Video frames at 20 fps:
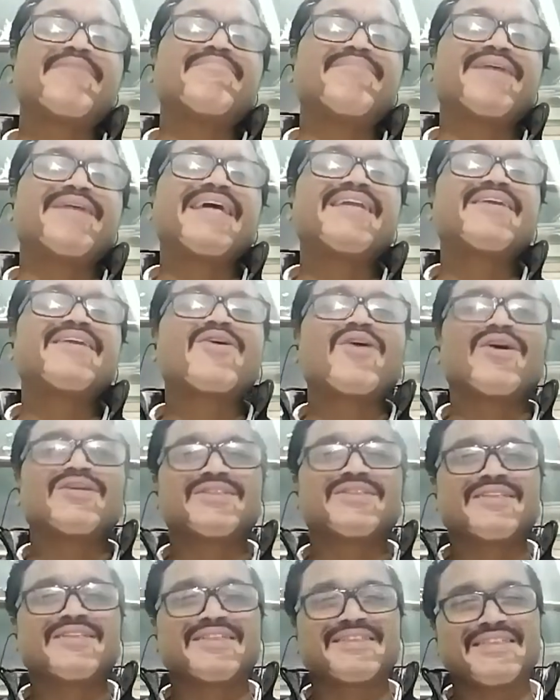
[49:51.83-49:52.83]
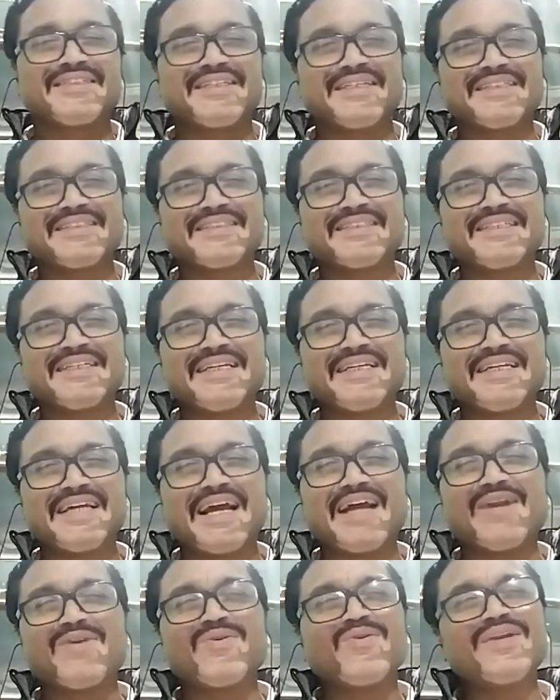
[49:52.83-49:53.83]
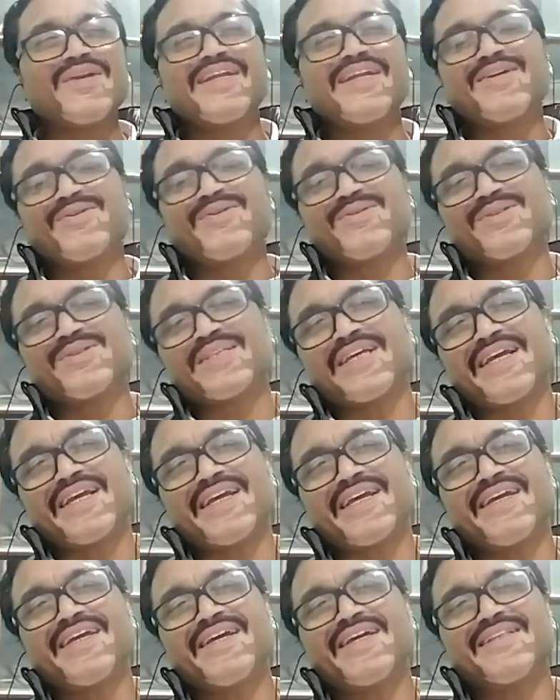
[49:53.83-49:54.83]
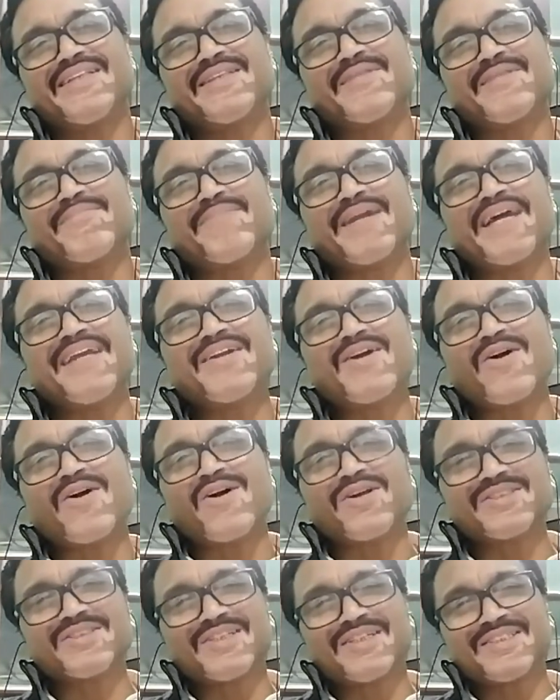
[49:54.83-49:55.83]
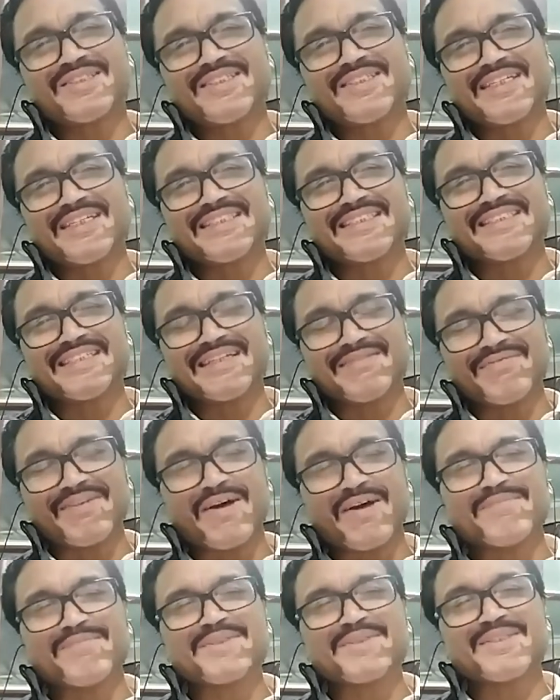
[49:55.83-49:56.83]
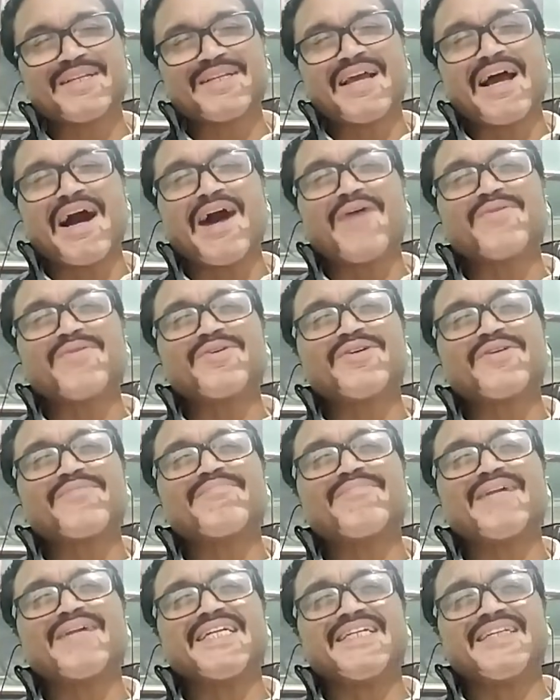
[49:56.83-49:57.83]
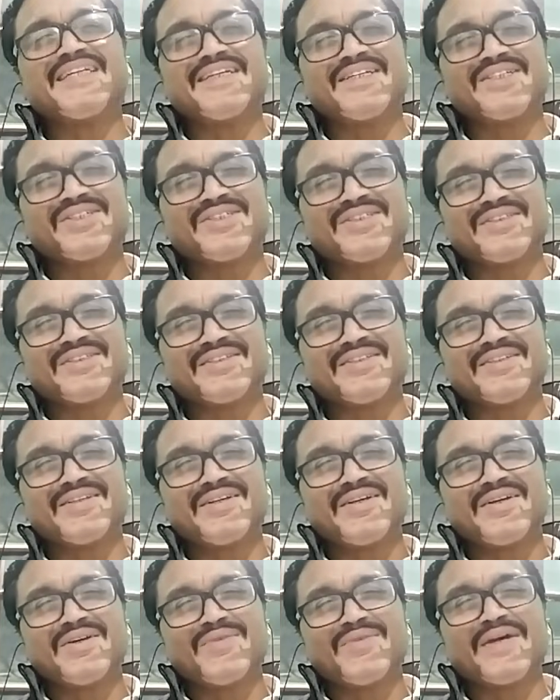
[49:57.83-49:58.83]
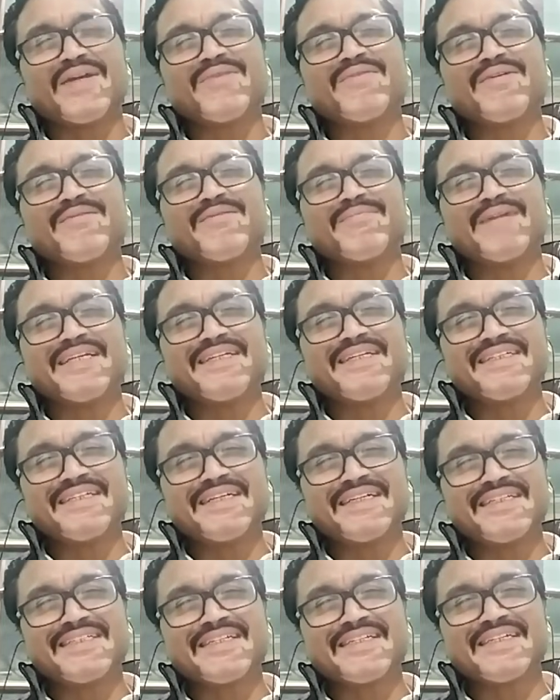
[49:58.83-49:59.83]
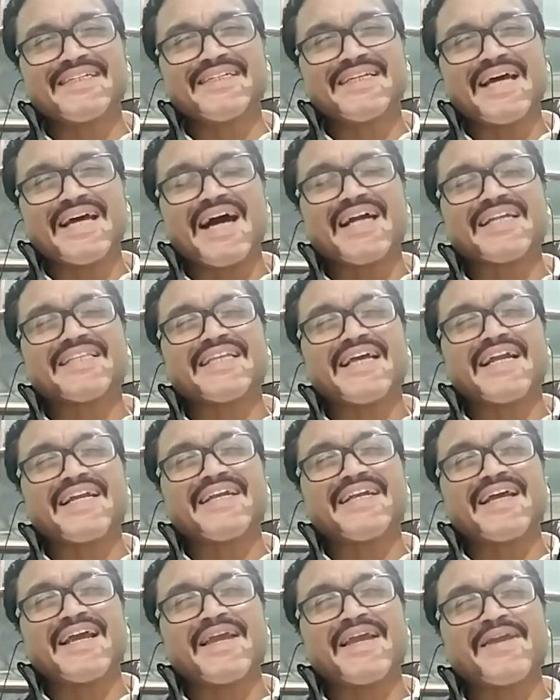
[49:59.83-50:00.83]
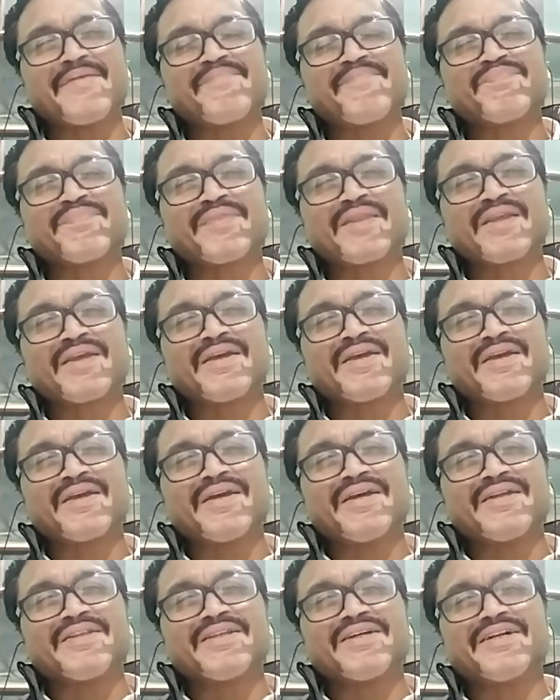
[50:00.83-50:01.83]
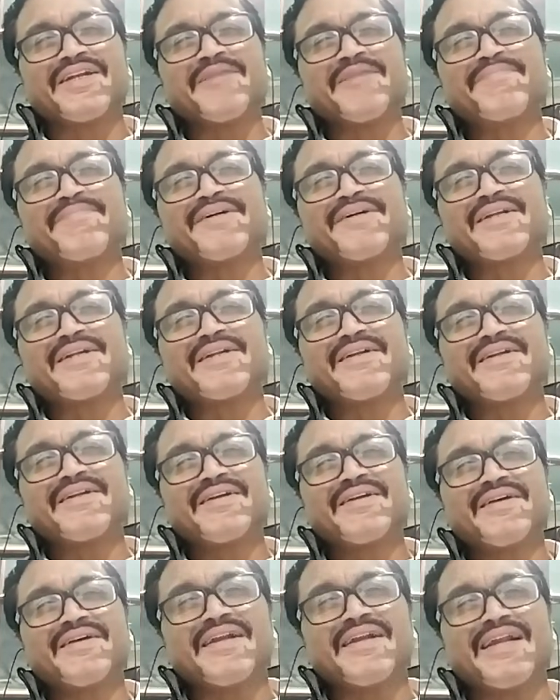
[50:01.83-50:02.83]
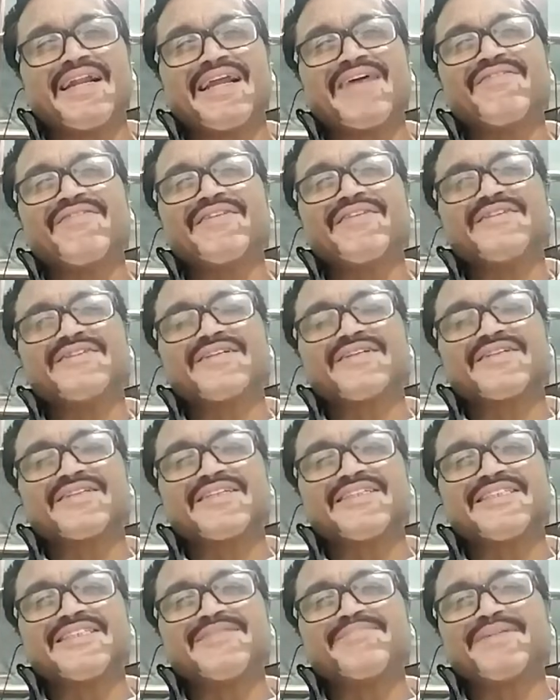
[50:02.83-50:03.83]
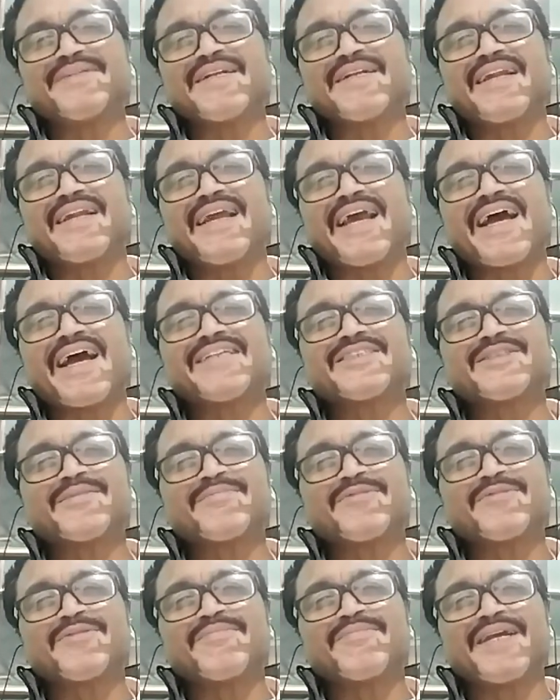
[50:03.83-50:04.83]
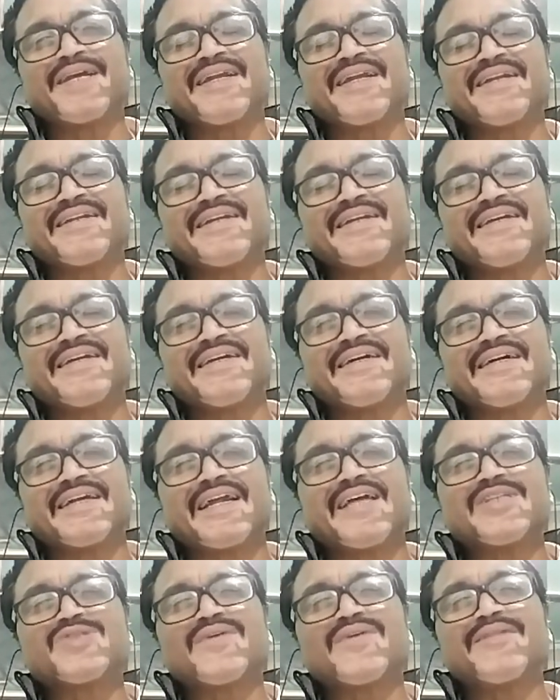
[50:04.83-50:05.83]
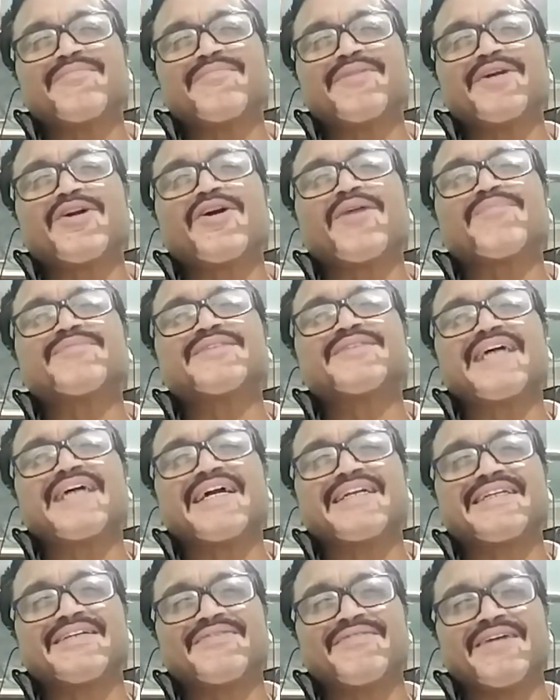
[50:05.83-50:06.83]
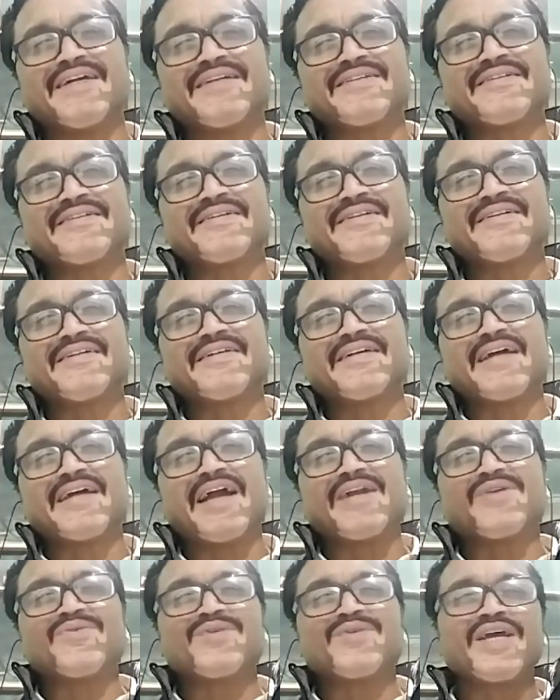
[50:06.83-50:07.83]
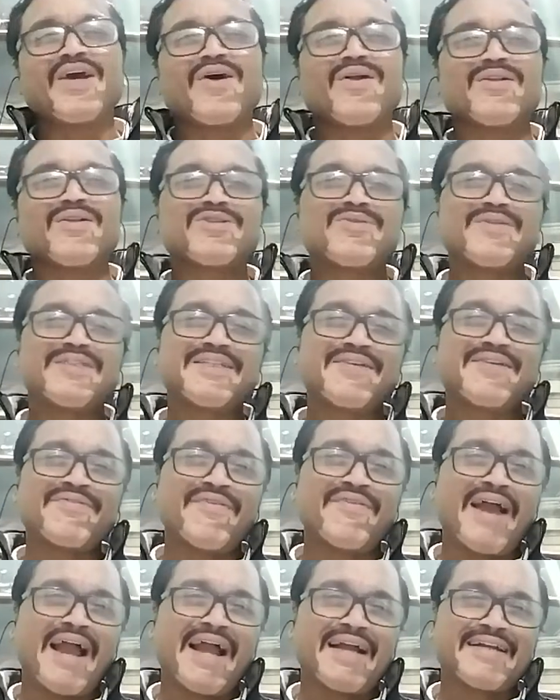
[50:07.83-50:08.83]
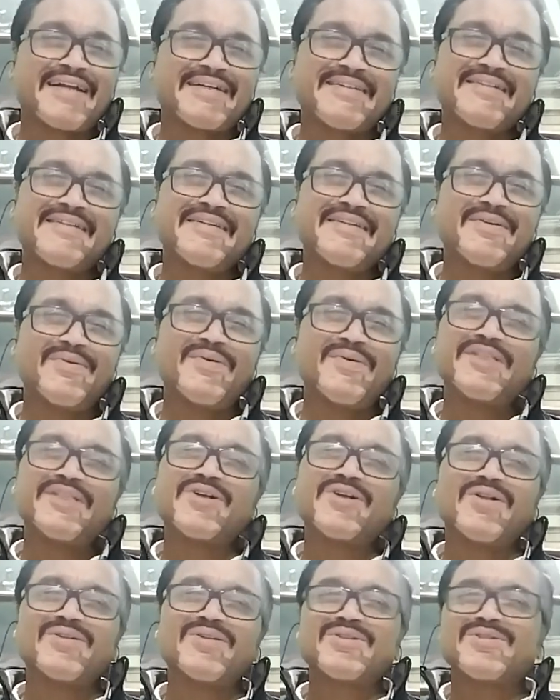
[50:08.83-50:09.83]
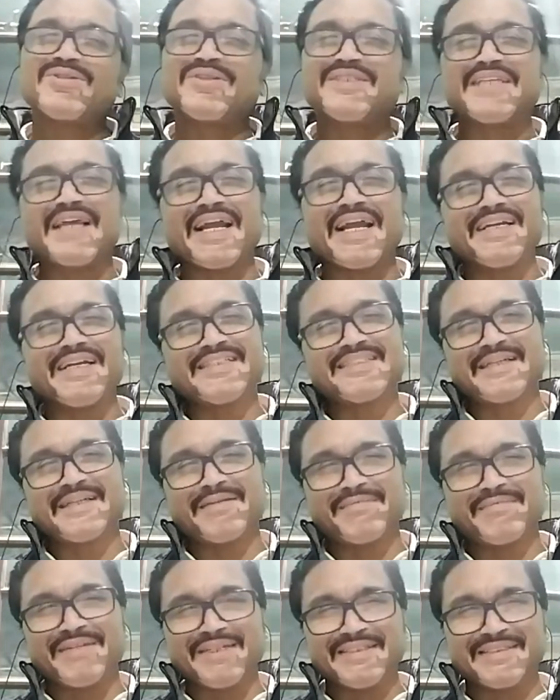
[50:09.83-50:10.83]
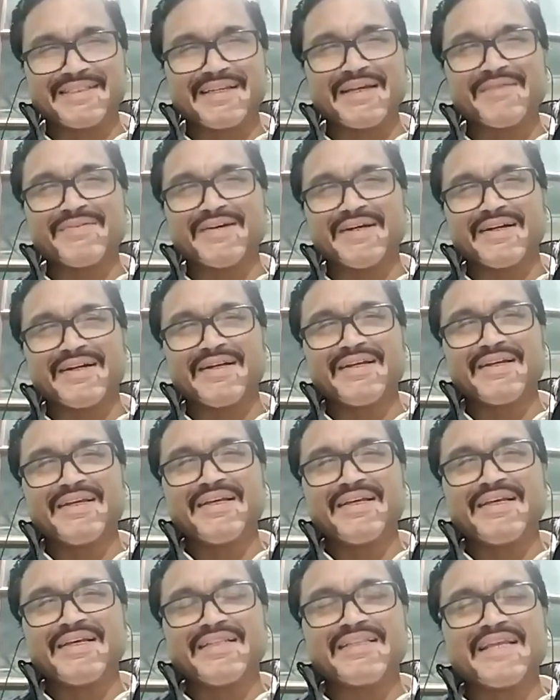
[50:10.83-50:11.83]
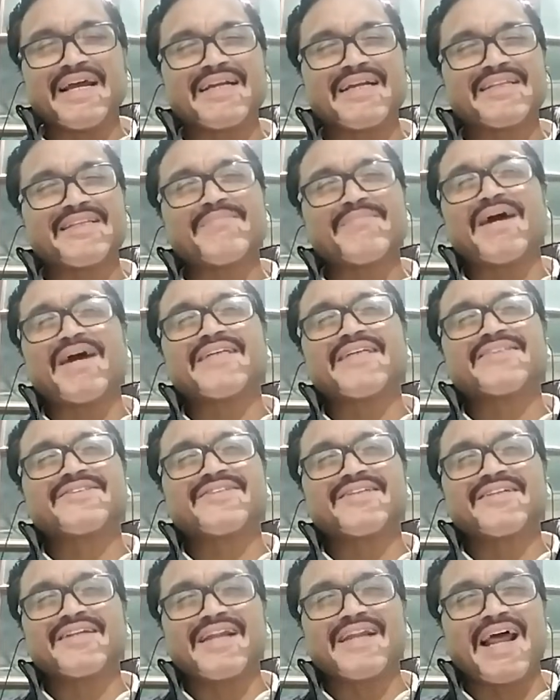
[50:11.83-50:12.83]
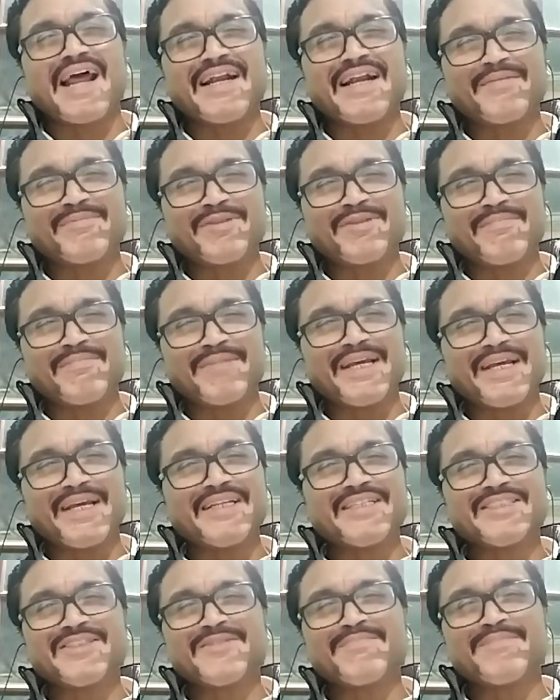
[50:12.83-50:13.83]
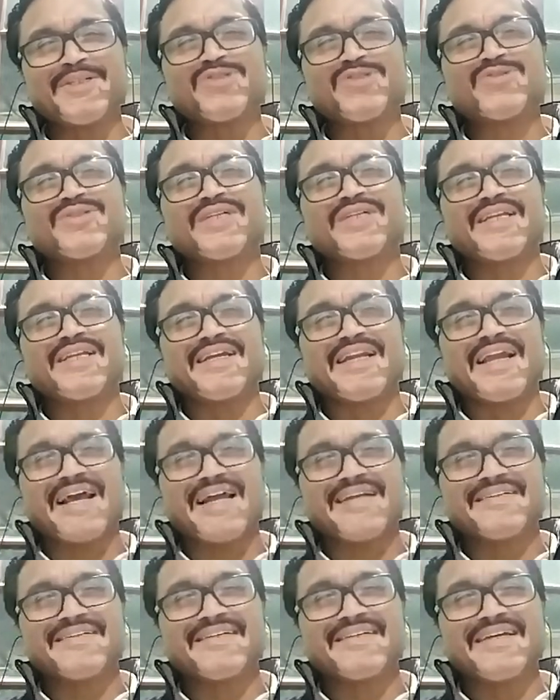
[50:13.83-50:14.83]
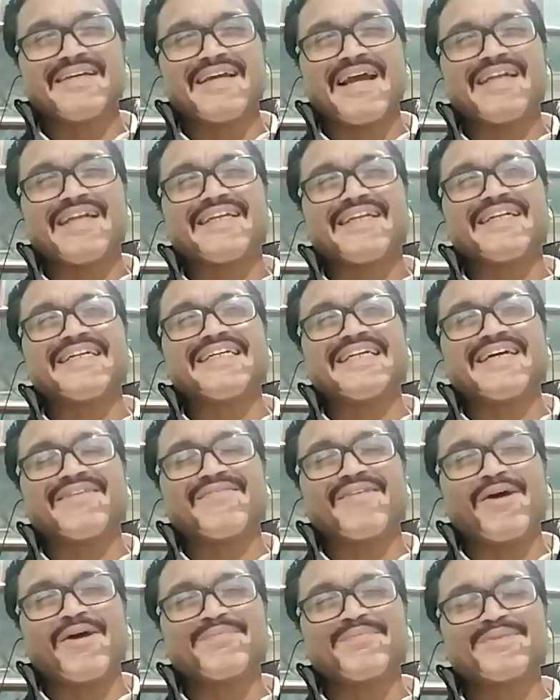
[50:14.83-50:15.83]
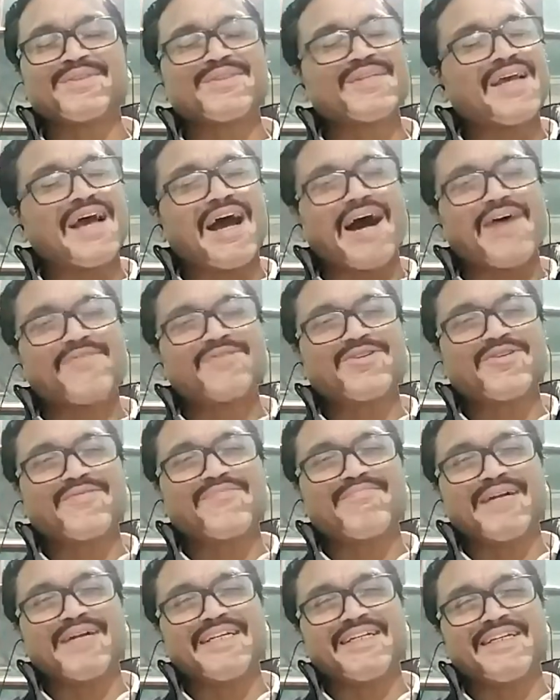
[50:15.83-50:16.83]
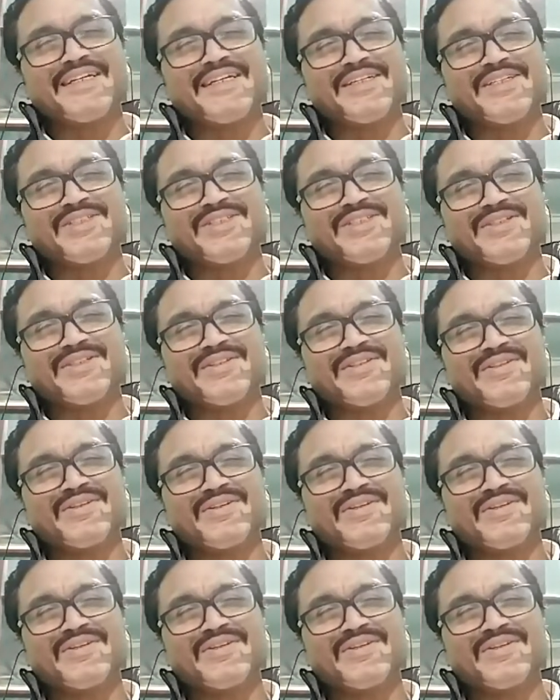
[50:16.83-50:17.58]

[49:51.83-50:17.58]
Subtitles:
brain consciousness. And no need to say the brain consciousness develops out of meditation. When we meditate, at that time, the deeper levels or the deeper layers of the brain gradually becomes activate. And today also is a fact which also the scientists have discovered that the master gland of the brain is the pituitary gland, and it develops out of meditation.